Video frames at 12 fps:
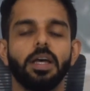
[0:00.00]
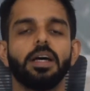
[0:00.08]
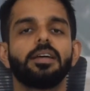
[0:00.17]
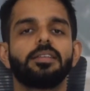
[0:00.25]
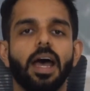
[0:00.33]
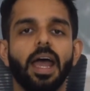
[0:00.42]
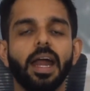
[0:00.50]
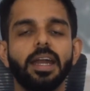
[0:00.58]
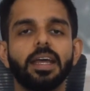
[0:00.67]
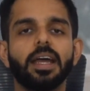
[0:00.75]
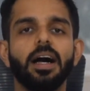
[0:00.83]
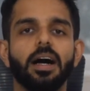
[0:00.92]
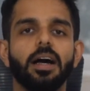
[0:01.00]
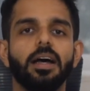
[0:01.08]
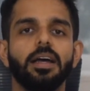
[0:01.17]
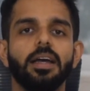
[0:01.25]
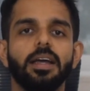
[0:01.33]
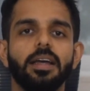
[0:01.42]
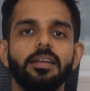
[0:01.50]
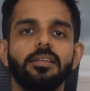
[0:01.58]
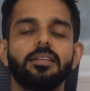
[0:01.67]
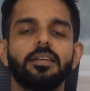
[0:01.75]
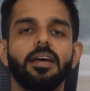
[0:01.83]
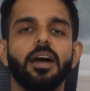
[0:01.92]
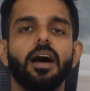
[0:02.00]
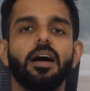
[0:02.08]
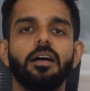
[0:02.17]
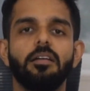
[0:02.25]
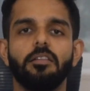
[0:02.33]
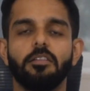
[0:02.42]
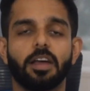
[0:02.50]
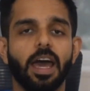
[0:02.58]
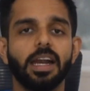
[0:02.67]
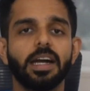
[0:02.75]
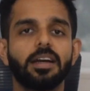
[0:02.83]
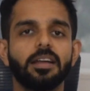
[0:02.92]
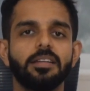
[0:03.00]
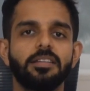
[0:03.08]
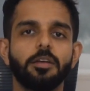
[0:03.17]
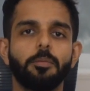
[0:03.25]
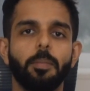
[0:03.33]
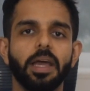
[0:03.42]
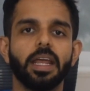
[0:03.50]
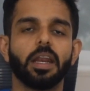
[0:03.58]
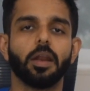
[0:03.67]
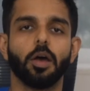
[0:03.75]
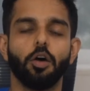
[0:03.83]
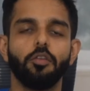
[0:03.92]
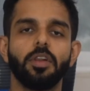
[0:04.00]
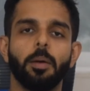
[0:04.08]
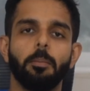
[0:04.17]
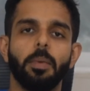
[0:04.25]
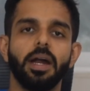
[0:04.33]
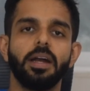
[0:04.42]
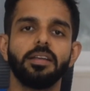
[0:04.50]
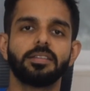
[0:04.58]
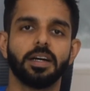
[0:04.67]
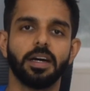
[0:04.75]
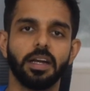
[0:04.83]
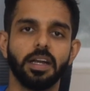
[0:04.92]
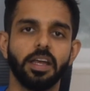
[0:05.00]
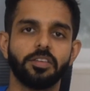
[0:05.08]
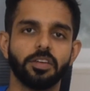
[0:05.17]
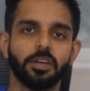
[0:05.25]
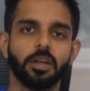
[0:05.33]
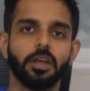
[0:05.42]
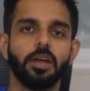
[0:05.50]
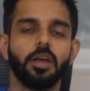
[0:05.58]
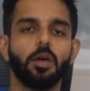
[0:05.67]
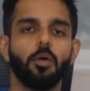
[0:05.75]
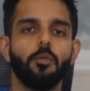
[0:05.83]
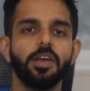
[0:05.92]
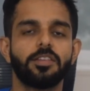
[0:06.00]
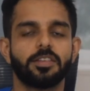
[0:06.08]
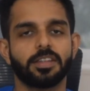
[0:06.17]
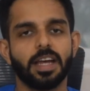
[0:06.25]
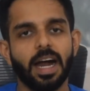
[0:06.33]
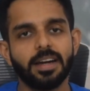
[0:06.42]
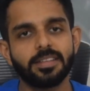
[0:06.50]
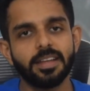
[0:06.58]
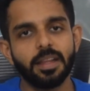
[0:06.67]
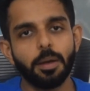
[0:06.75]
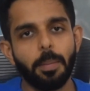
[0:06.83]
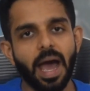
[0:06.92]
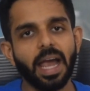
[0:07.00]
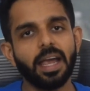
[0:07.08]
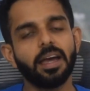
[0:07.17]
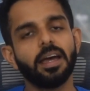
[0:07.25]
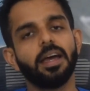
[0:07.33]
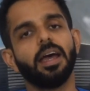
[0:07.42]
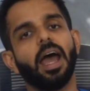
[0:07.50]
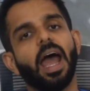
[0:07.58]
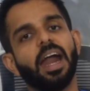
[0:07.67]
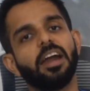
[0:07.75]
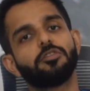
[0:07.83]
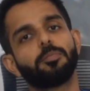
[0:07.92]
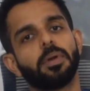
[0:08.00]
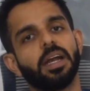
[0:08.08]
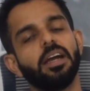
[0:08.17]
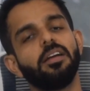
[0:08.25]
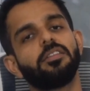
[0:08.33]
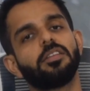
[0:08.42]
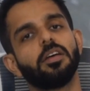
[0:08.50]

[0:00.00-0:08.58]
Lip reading: Sciatica is a characteristic pain of lumbar disc herniation, which starts in the back and spreads